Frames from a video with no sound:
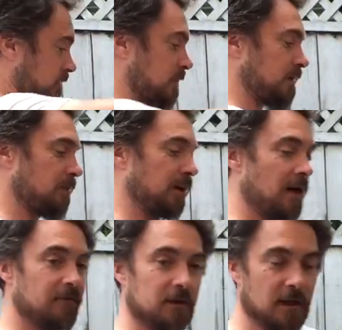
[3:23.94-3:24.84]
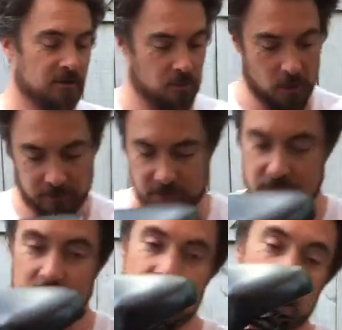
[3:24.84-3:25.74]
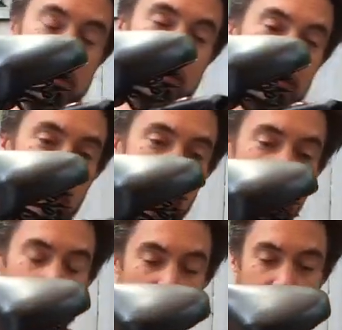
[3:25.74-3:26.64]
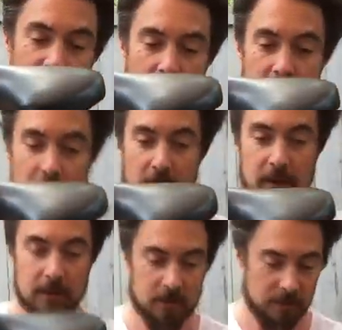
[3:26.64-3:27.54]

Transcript: So there we have it. That's what the 16-inch bike folds up like.